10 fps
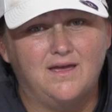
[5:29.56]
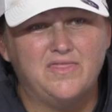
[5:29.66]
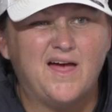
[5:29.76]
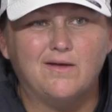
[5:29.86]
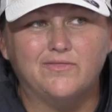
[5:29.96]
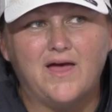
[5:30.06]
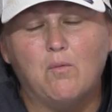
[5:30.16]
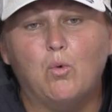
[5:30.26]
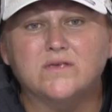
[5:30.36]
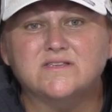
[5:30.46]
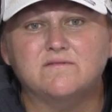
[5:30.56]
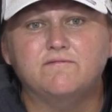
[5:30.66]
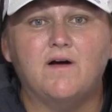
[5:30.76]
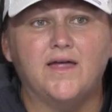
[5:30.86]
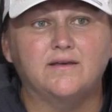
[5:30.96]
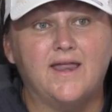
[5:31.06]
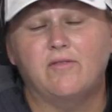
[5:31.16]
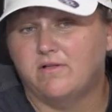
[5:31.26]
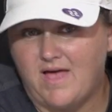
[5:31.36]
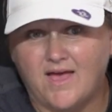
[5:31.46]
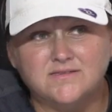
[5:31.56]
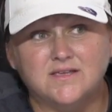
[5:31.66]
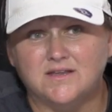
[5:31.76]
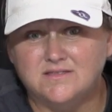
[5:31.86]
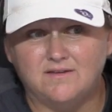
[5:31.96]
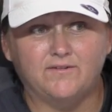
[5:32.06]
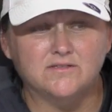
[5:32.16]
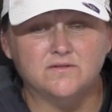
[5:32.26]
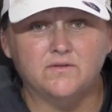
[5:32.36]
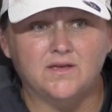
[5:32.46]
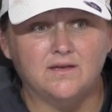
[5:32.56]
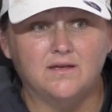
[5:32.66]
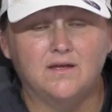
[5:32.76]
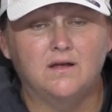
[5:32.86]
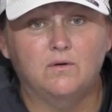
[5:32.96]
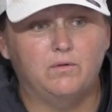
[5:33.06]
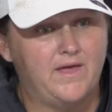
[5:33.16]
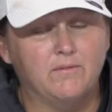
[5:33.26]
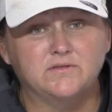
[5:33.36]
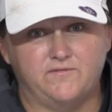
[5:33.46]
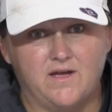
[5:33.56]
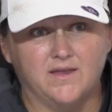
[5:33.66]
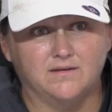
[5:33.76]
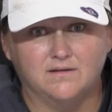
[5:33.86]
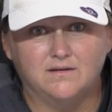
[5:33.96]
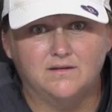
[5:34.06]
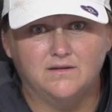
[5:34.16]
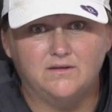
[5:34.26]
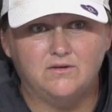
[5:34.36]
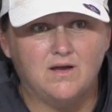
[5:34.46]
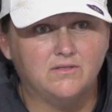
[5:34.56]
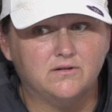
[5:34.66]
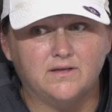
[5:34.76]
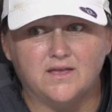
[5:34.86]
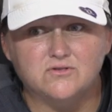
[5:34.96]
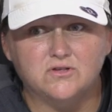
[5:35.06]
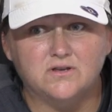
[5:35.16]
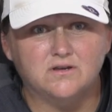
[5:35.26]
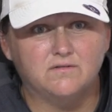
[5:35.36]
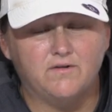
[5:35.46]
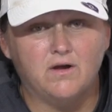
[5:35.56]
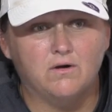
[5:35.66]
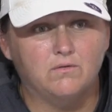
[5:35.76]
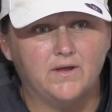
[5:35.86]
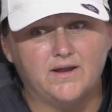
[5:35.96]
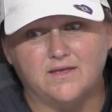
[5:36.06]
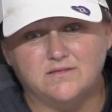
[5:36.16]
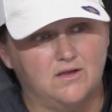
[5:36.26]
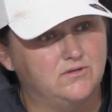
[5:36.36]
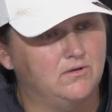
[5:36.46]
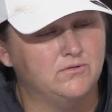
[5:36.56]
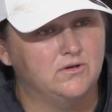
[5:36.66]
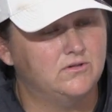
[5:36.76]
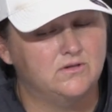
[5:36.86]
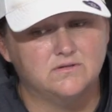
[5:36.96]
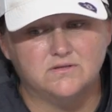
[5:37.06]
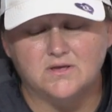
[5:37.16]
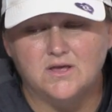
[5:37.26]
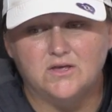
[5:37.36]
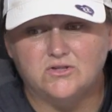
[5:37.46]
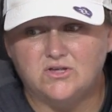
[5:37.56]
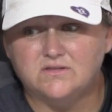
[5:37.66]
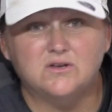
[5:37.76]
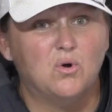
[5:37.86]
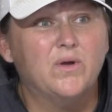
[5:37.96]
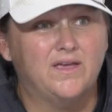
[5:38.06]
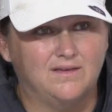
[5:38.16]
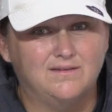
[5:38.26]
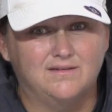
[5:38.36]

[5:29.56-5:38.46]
And that wasn't fun. Now, the last inning defensively, well, that was fun. You got little Angelina DeVoe, and I told you, she's annoying.